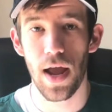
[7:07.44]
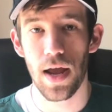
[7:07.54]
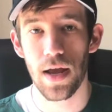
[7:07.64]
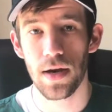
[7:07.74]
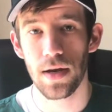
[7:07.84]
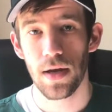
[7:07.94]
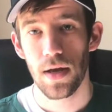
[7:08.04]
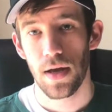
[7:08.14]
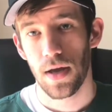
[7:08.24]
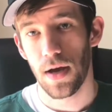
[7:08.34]
and
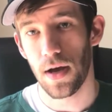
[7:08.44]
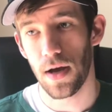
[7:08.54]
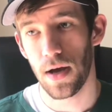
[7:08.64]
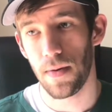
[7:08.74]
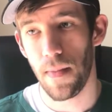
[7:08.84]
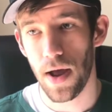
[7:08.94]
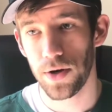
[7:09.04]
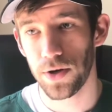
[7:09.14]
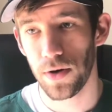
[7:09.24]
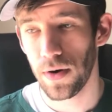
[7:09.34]

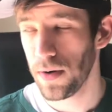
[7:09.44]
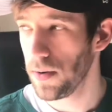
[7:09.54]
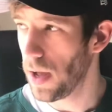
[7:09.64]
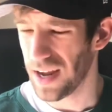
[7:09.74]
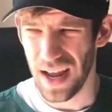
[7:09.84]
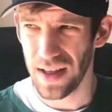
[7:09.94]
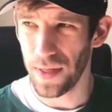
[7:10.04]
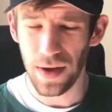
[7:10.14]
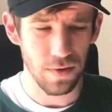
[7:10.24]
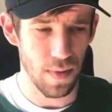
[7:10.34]
manager, I
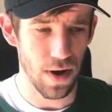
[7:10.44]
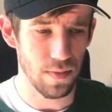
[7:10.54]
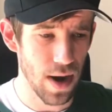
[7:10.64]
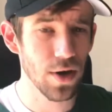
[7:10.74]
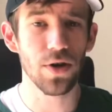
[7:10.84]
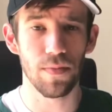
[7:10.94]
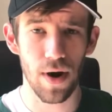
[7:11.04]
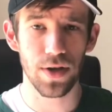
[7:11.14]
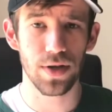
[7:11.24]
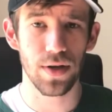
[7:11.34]
think it was manager and
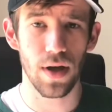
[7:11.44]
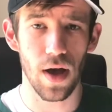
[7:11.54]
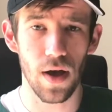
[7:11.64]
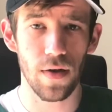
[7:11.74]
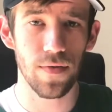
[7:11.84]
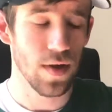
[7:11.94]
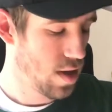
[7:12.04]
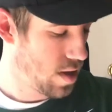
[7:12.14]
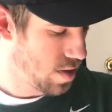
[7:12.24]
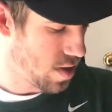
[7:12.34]
president of
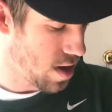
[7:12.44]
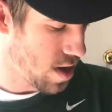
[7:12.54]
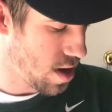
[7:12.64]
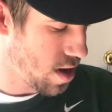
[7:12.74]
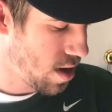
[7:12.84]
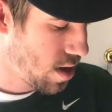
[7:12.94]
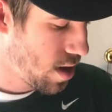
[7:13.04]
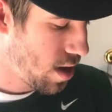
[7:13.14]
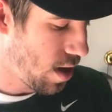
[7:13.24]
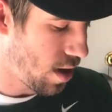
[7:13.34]
the
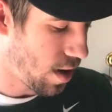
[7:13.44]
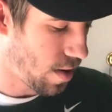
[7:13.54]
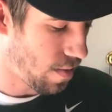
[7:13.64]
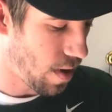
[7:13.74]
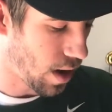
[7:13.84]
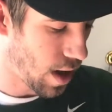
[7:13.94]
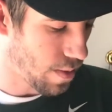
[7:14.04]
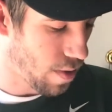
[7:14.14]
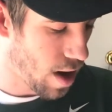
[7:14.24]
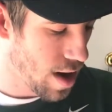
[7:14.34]

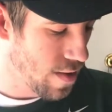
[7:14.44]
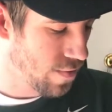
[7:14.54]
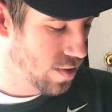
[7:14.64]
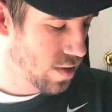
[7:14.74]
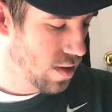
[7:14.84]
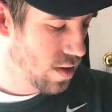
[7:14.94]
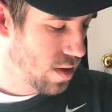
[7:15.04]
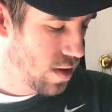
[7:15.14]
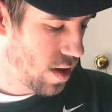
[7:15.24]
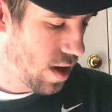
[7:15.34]
Atlanta Braves.
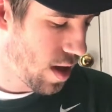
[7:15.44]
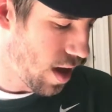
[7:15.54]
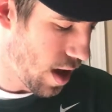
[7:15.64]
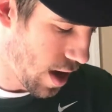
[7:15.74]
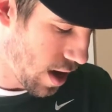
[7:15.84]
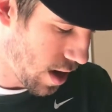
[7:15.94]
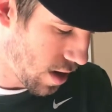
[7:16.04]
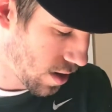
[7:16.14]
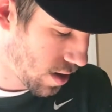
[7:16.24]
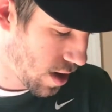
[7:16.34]

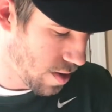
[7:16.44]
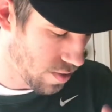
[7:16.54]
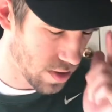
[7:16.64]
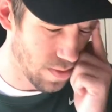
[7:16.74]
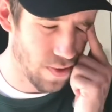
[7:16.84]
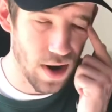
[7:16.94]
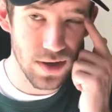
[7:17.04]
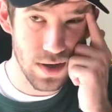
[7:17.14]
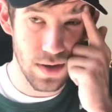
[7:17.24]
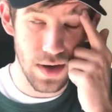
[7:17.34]
And he was the
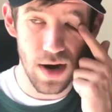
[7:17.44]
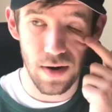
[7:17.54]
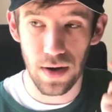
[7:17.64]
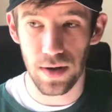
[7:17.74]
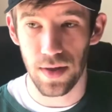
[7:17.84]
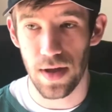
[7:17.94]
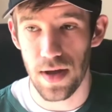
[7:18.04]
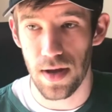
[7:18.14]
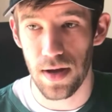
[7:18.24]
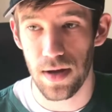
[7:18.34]
president during
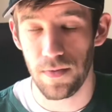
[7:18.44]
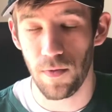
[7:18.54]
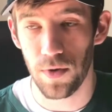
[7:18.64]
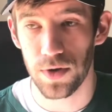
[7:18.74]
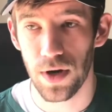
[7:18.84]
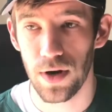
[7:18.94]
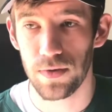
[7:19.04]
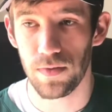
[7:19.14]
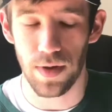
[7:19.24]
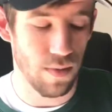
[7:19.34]
the World
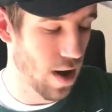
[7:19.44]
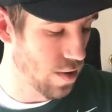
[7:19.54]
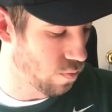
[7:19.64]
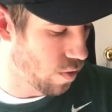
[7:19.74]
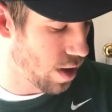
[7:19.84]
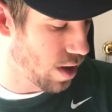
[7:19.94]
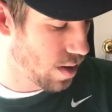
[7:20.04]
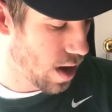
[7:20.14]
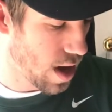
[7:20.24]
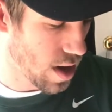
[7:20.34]
Series when the Braves won it.
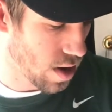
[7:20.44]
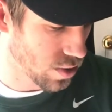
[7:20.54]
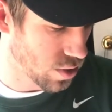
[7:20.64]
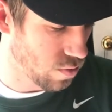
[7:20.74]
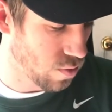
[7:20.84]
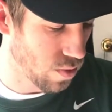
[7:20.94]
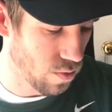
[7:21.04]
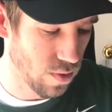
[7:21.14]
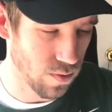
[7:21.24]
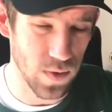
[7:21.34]
And he also won
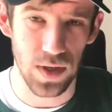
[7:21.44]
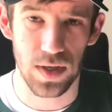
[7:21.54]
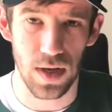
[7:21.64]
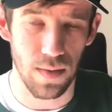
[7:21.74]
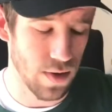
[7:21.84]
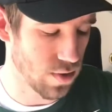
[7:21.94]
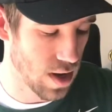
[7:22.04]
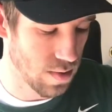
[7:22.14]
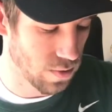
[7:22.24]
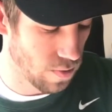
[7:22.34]
one with some other
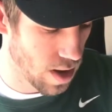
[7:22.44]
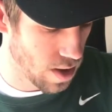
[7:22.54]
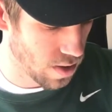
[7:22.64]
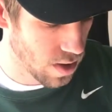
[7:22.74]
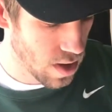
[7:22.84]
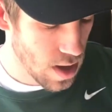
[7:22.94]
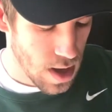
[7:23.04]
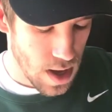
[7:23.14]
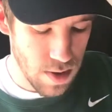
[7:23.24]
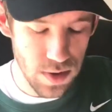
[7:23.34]
team as well.
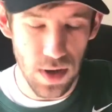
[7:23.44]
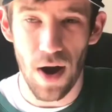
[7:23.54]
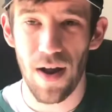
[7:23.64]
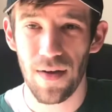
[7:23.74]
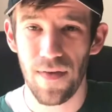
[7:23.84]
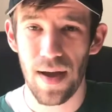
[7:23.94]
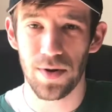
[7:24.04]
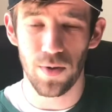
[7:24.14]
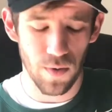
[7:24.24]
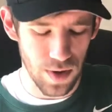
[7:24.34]
He was in the Hall of Fame
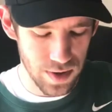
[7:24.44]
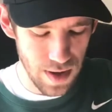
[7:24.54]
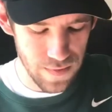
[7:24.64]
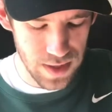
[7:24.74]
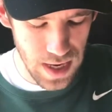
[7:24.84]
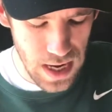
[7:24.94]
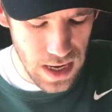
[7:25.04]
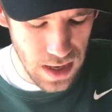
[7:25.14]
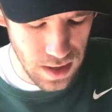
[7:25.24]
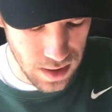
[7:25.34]
of
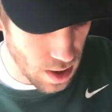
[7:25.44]
2017. It's